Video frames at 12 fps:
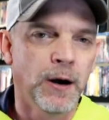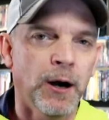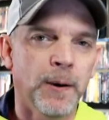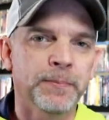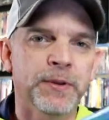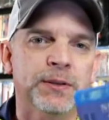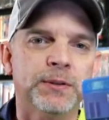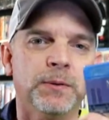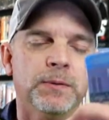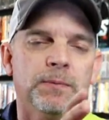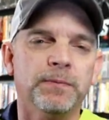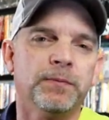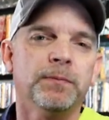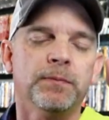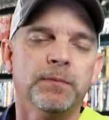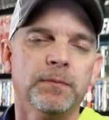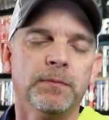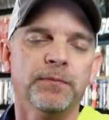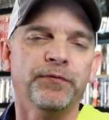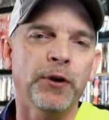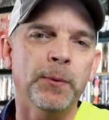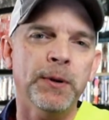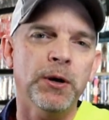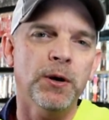um, this
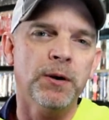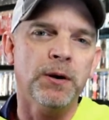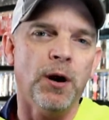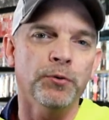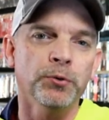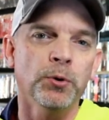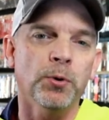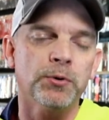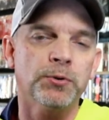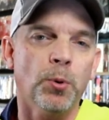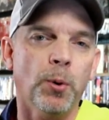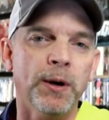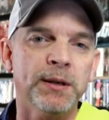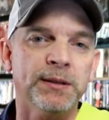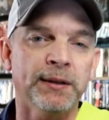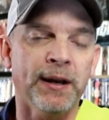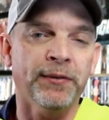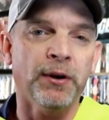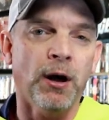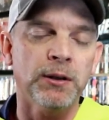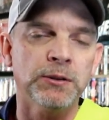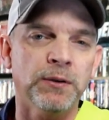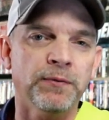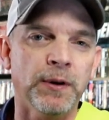film here called New York Stories, an
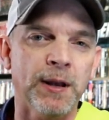anthology.